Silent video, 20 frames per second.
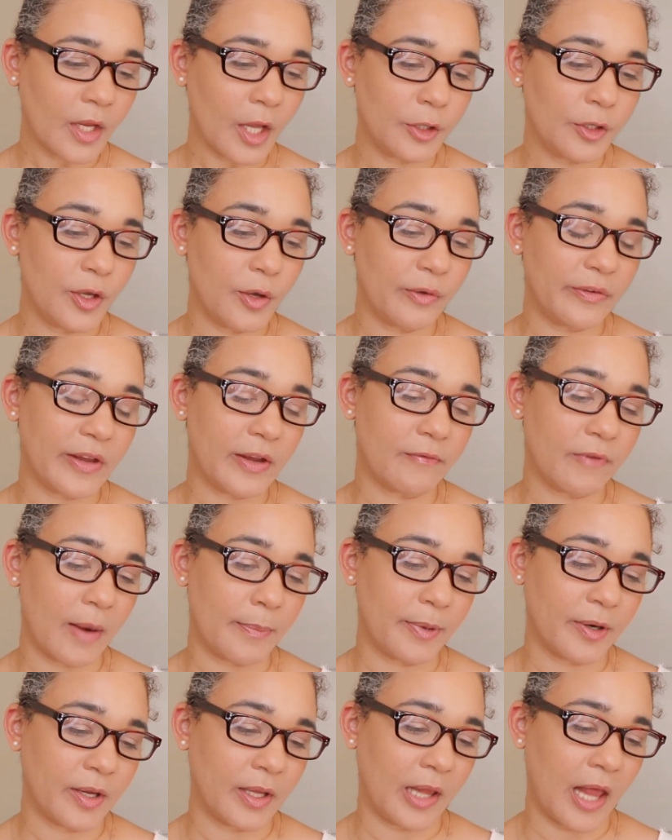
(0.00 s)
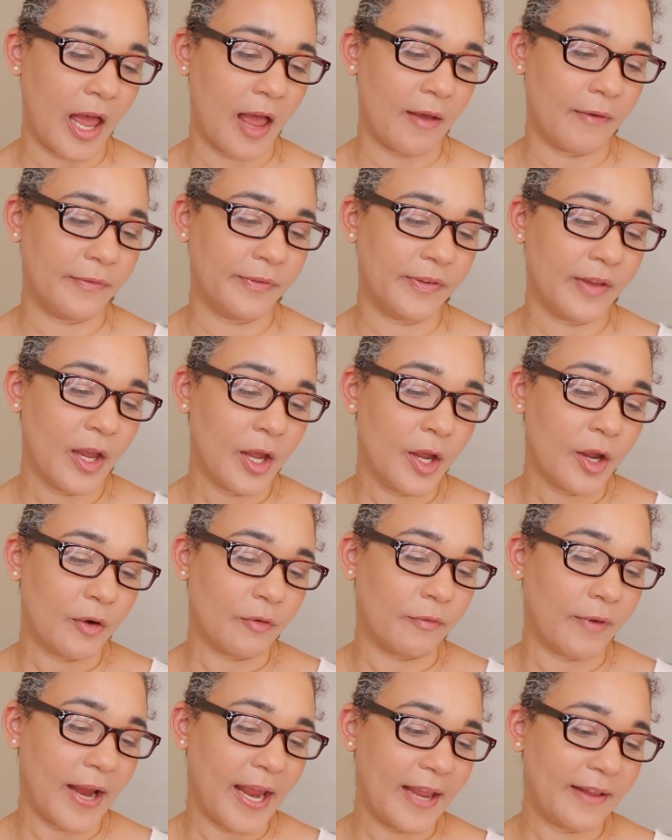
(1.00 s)
using rubber gloves,
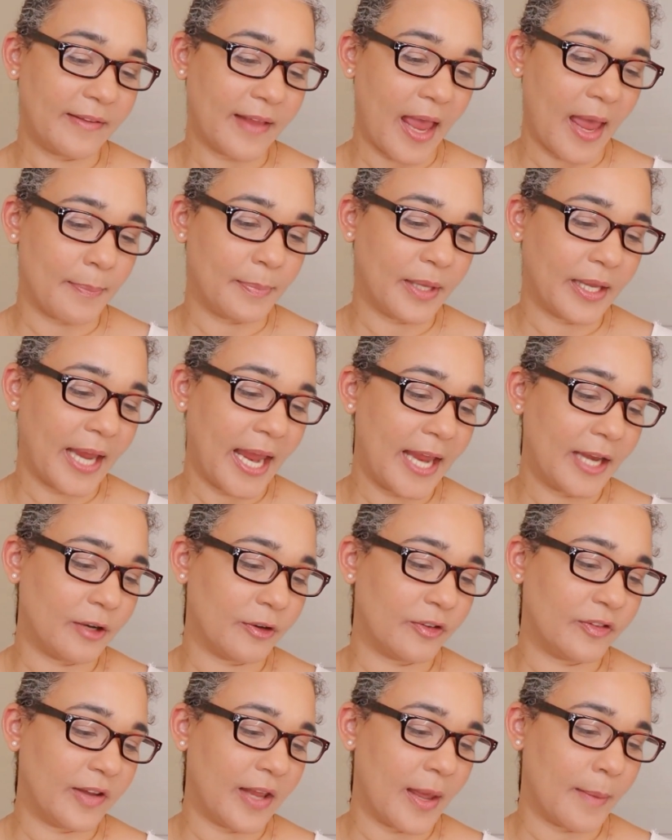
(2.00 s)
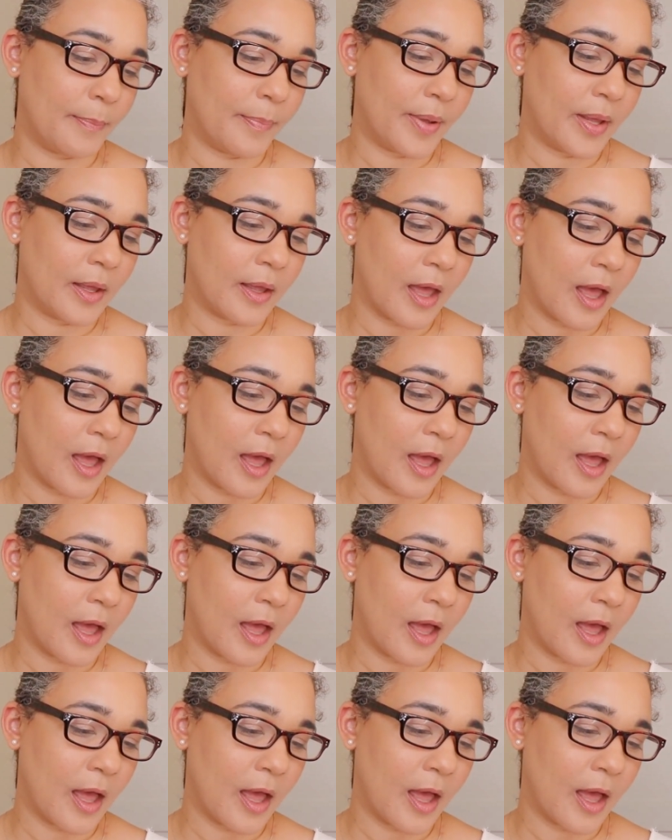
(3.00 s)
raise applicator tip